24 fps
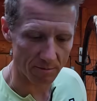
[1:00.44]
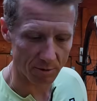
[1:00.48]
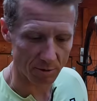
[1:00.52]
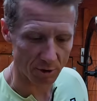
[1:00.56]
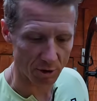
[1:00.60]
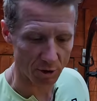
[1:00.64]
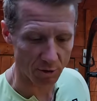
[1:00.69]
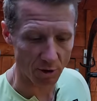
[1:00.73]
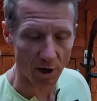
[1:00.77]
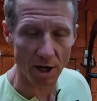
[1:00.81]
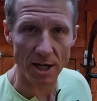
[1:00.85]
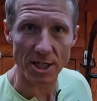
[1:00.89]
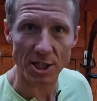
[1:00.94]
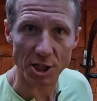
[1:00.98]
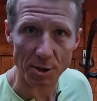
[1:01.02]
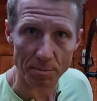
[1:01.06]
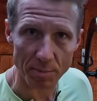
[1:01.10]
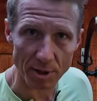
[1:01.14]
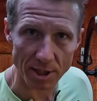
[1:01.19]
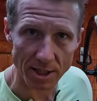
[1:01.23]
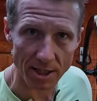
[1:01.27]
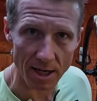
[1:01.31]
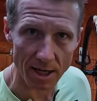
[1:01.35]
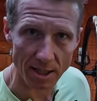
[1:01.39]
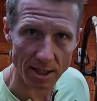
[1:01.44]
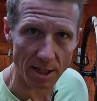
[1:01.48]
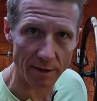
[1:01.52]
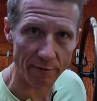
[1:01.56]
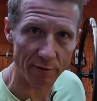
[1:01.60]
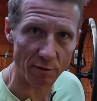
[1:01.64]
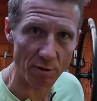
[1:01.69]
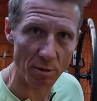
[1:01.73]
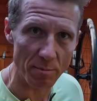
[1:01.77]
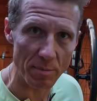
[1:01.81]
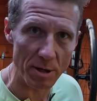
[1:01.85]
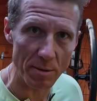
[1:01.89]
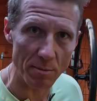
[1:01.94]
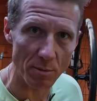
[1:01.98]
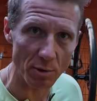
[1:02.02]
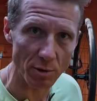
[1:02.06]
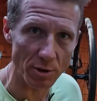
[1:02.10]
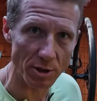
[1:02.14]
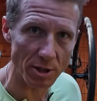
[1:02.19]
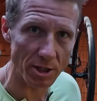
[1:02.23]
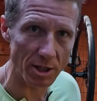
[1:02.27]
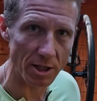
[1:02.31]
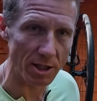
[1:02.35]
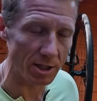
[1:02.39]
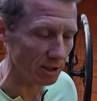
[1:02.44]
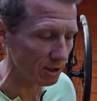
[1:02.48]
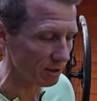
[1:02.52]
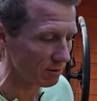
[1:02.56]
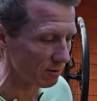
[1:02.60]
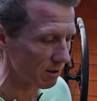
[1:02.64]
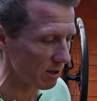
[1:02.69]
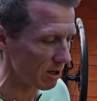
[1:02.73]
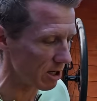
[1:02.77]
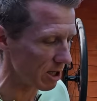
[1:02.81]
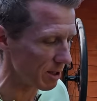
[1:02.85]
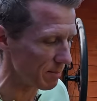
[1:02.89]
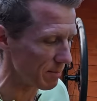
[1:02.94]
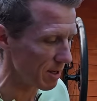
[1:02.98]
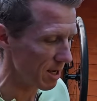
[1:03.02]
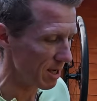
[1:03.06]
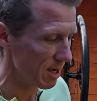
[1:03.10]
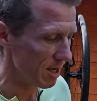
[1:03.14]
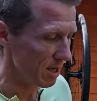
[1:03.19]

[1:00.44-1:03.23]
tries to protect it from a bit more dirt and grime.